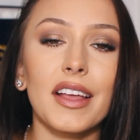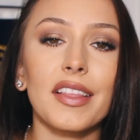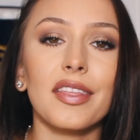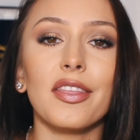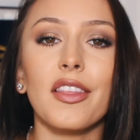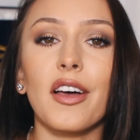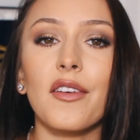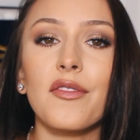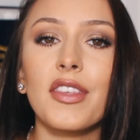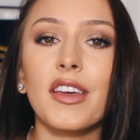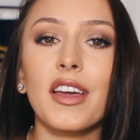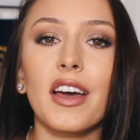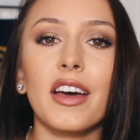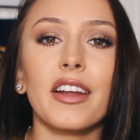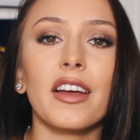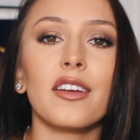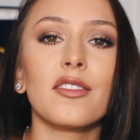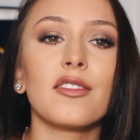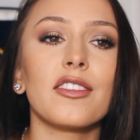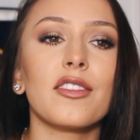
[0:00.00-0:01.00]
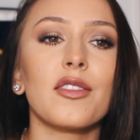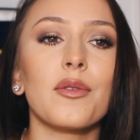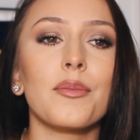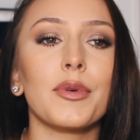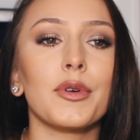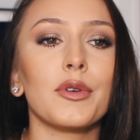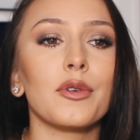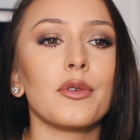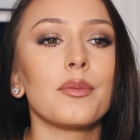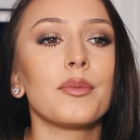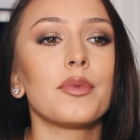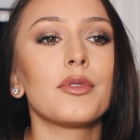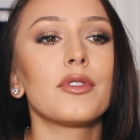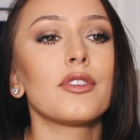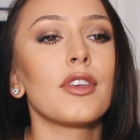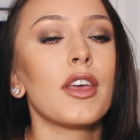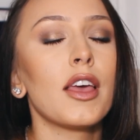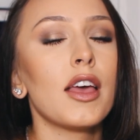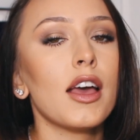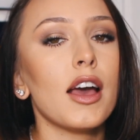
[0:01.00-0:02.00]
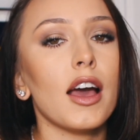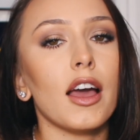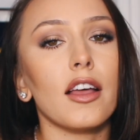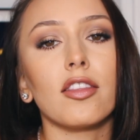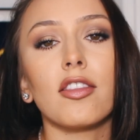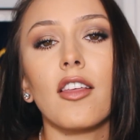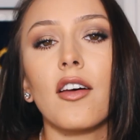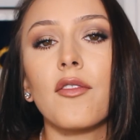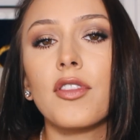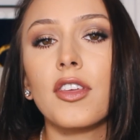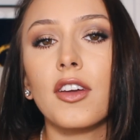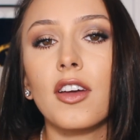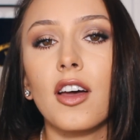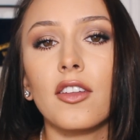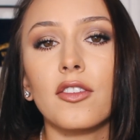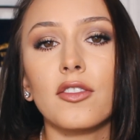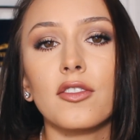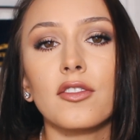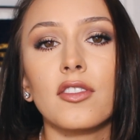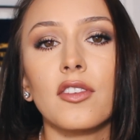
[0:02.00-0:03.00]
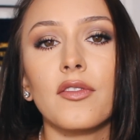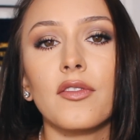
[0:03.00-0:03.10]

I love the cutouts and the boobs. I love the colors